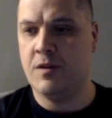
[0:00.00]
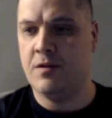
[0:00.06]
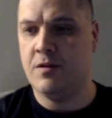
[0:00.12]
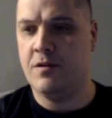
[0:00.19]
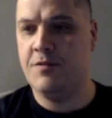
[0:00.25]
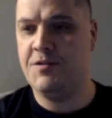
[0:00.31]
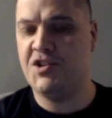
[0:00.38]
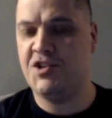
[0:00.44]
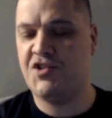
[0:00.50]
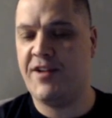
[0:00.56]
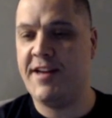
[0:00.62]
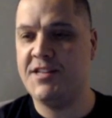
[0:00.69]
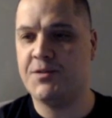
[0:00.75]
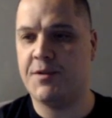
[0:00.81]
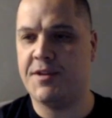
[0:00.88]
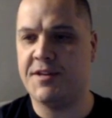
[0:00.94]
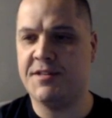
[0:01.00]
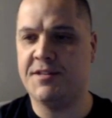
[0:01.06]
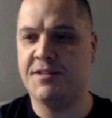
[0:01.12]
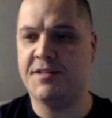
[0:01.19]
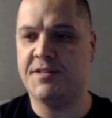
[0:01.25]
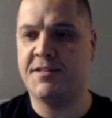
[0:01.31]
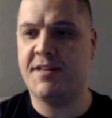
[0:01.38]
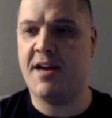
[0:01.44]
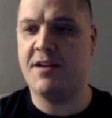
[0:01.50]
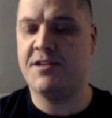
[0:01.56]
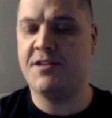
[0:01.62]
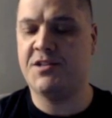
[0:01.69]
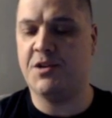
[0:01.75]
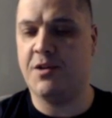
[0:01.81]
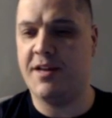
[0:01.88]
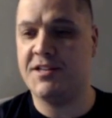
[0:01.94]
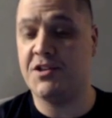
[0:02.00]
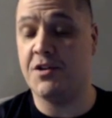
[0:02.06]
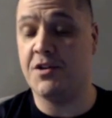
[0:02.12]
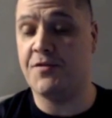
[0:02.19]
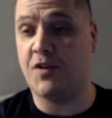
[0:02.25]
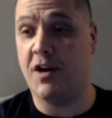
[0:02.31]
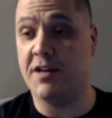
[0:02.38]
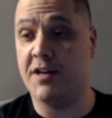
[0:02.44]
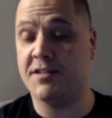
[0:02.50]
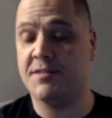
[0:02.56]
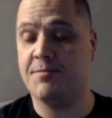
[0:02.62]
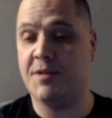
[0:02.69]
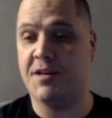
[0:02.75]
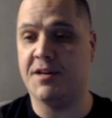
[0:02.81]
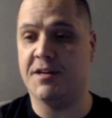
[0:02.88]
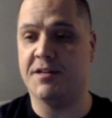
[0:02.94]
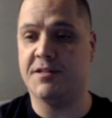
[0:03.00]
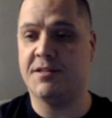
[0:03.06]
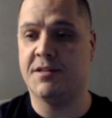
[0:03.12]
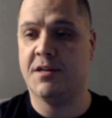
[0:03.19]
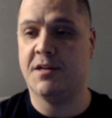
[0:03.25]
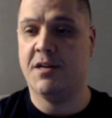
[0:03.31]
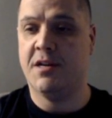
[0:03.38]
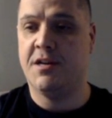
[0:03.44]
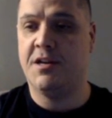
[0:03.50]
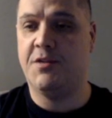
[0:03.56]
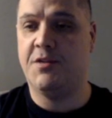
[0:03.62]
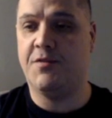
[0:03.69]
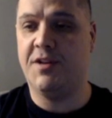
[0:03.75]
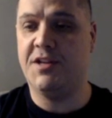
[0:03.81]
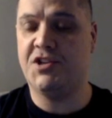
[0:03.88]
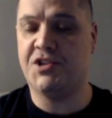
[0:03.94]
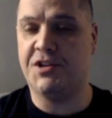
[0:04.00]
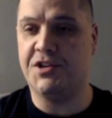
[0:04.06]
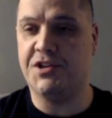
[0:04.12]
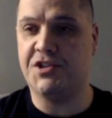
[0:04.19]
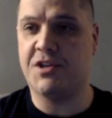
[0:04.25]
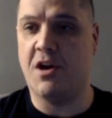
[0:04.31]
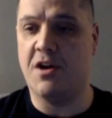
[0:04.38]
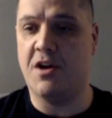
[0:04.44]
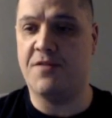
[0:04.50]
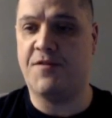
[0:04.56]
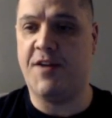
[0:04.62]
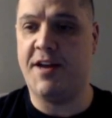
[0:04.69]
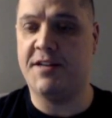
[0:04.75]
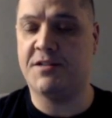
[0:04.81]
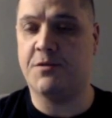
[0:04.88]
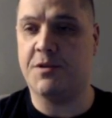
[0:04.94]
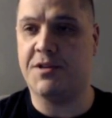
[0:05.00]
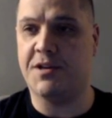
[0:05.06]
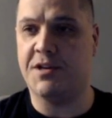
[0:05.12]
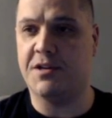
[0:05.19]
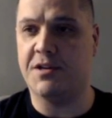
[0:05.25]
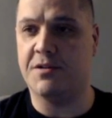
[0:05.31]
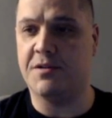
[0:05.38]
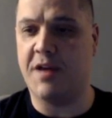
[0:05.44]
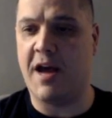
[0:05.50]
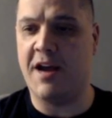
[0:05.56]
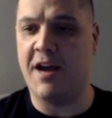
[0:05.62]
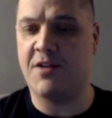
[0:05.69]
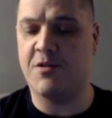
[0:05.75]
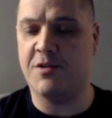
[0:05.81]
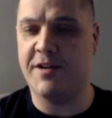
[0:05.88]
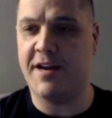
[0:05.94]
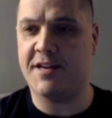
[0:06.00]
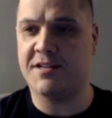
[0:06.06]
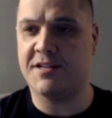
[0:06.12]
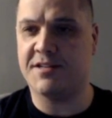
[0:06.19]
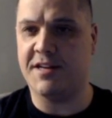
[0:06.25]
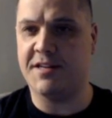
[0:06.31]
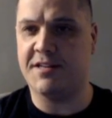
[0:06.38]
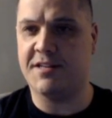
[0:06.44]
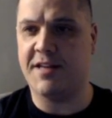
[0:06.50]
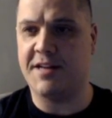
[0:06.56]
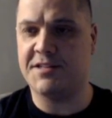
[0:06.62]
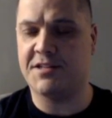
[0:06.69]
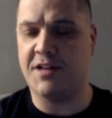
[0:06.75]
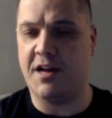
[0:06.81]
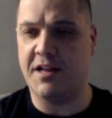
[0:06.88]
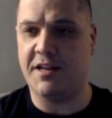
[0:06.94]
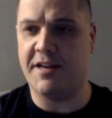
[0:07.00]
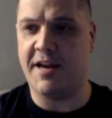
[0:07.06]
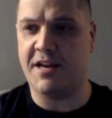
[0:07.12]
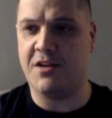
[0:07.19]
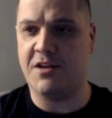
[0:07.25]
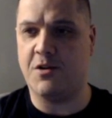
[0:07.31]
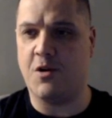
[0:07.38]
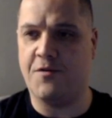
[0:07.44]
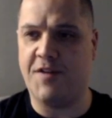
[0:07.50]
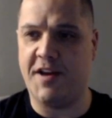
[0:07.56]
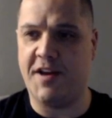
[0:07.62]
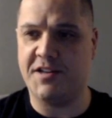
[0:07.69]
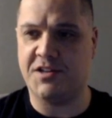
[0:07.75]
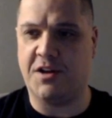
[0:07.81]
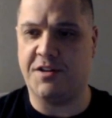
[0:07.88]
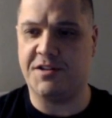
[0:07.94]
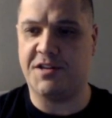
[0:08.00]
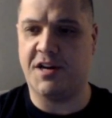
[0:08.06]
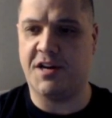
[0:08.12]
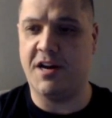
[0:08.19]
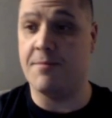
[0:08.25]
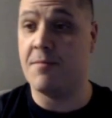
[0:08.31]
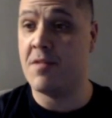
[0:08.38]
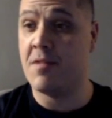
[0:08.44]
Well, he trades with us instead, so that's good for us because You really should have just gone face with the aggro deck. Like that style of deck, you go face all the time.